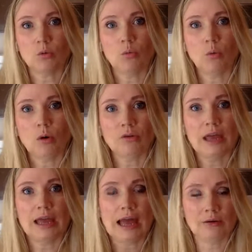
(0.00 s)
what
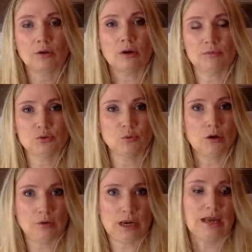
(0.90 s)
their outcomes
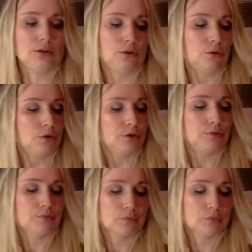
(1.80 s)
were in adulthood.